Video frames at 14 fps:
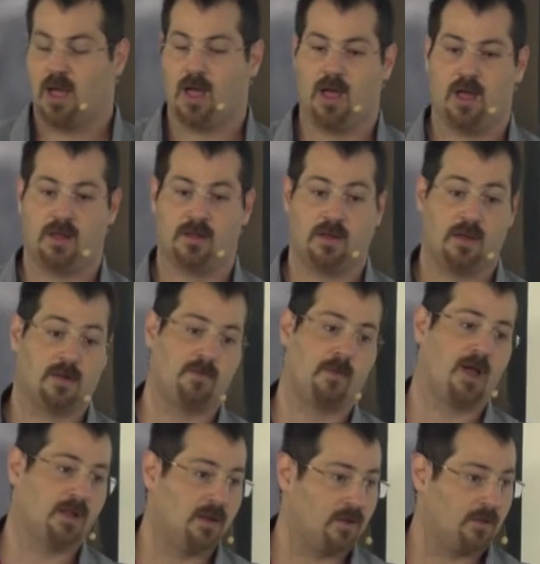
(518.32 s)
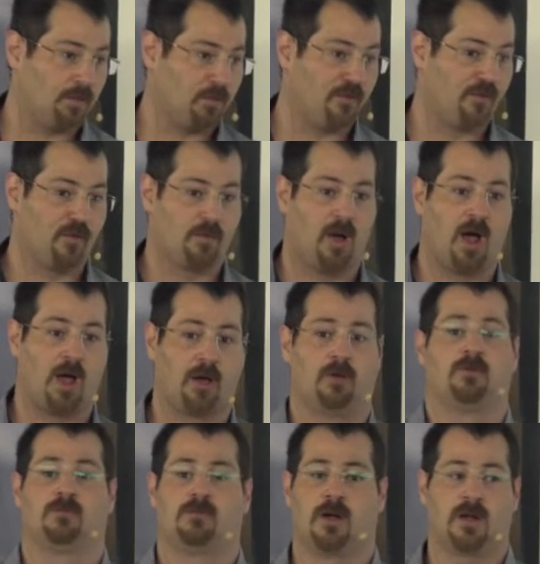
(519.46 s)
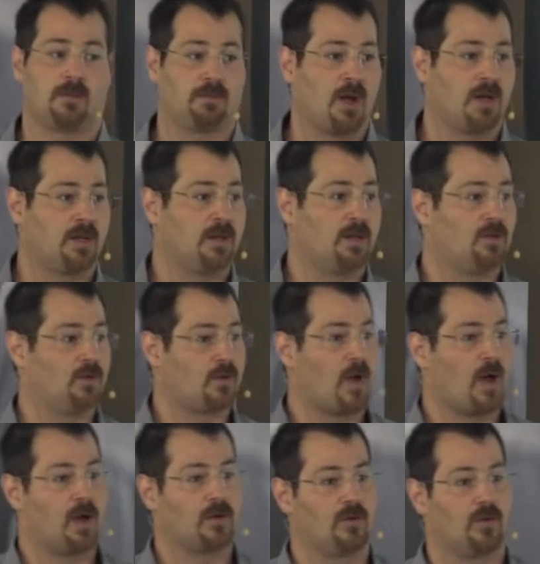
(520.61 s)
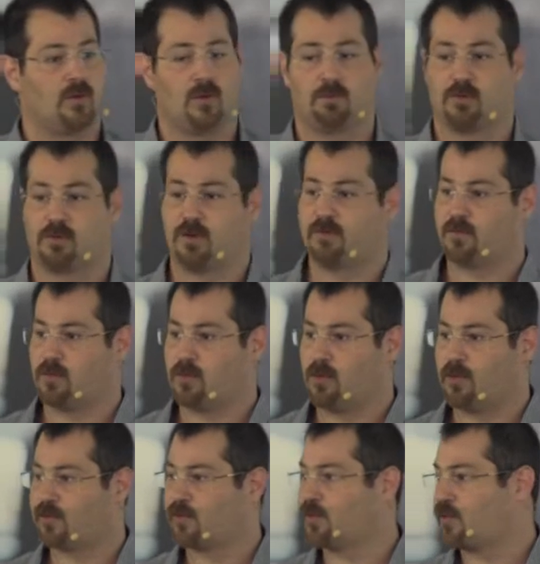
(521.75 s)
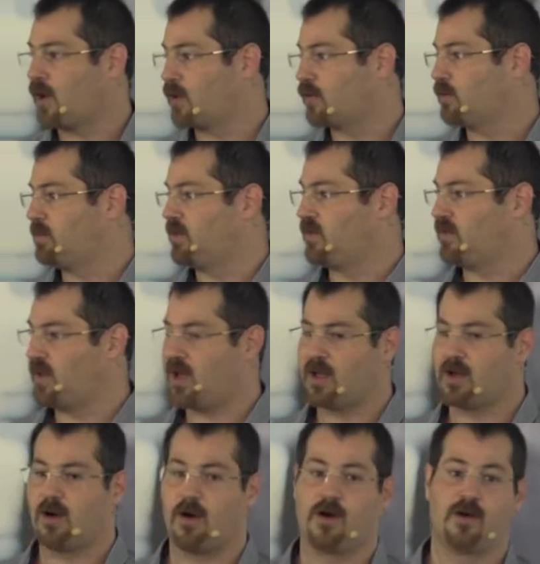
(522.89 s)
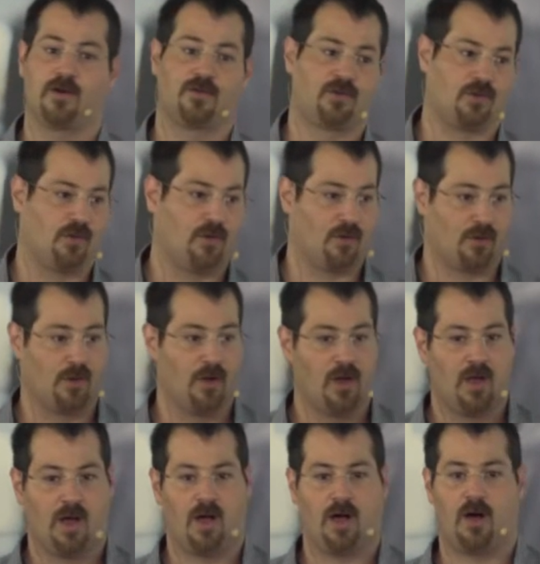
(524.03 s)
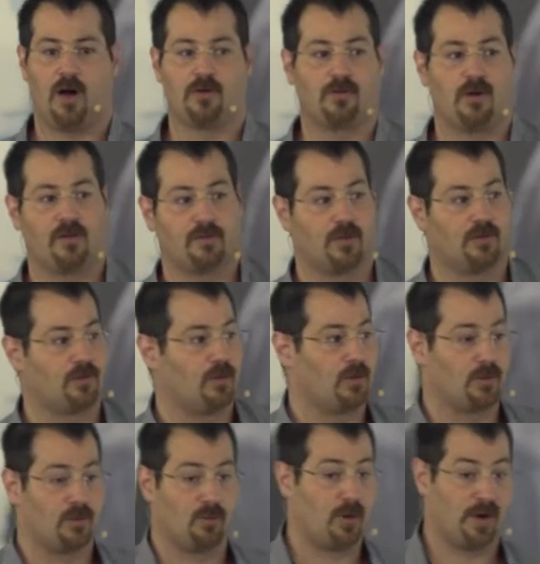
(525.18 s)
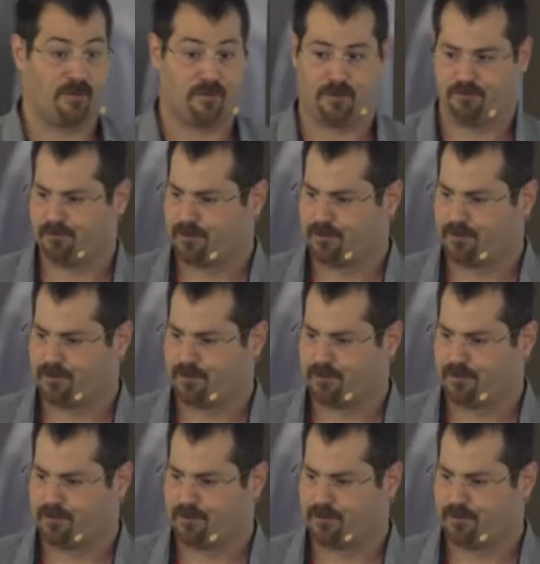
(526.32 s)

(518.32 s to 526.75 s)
And it might need to perform I/O, right? It might need to talk to peripherals, to talk to PCI cards, to your hard drive controller, whatever.